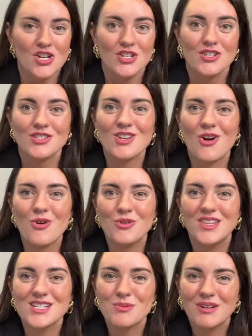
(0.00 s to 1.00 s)
So
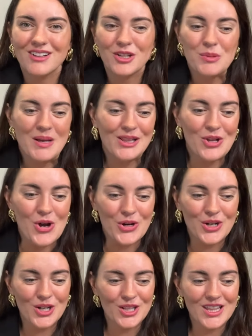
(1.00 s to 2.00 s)
this went a little bit
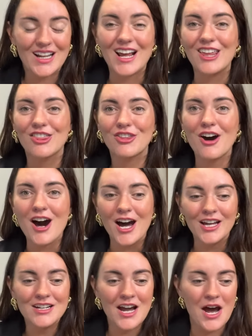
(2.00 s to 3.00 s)
longer than I
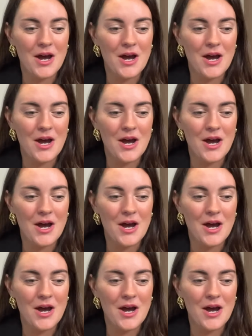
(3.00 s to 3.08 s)
thought,